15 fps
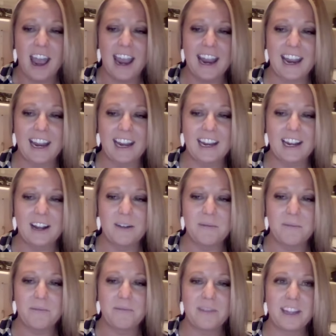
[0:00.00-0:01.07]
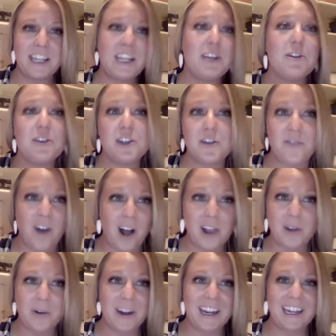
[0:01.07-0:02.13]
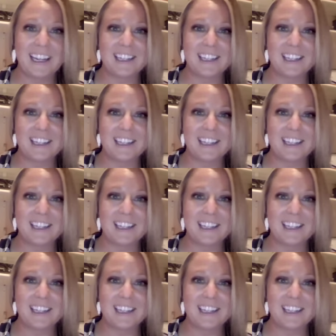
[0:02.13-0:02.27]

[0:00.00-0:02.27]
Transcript: a huge following.